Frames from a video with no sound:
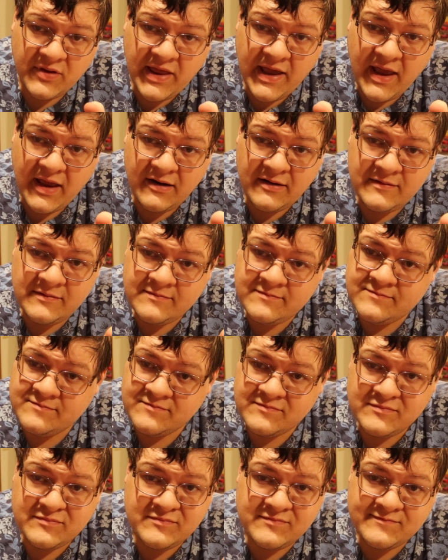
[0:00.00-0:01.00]
plan,
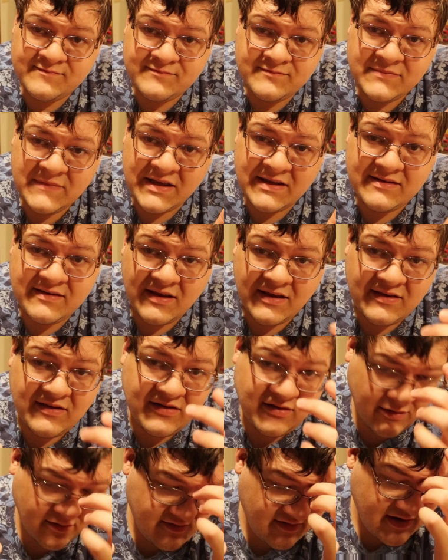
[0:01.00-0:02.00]
it, it's
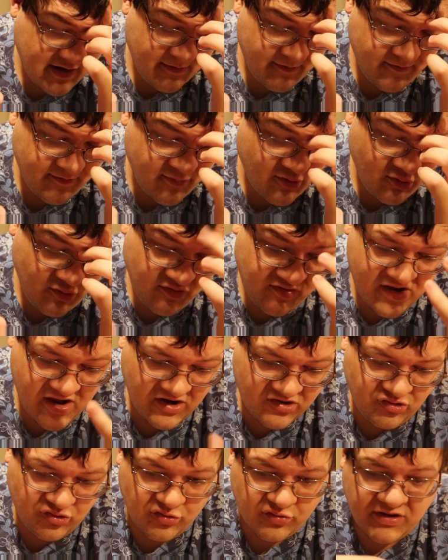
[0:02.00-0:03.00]
still the same. Produce
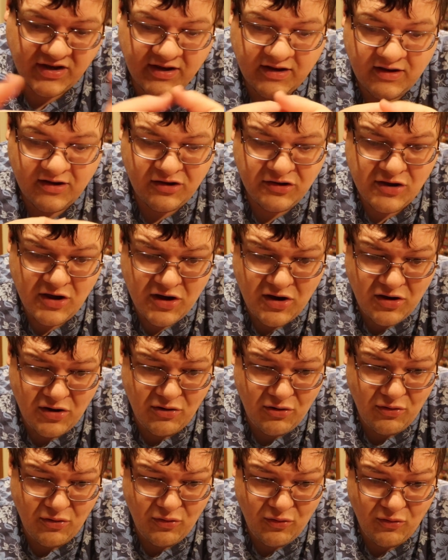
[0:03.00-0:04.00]
extra link,
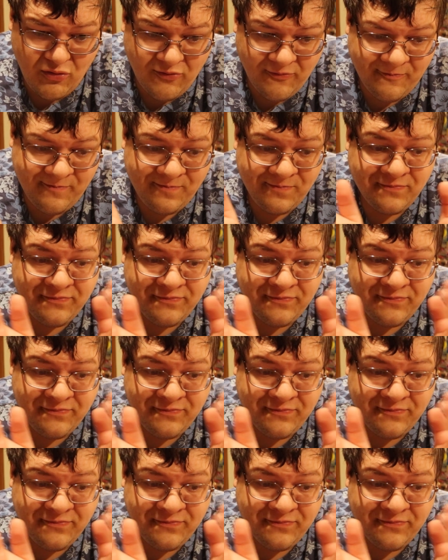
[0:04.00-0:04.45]
go!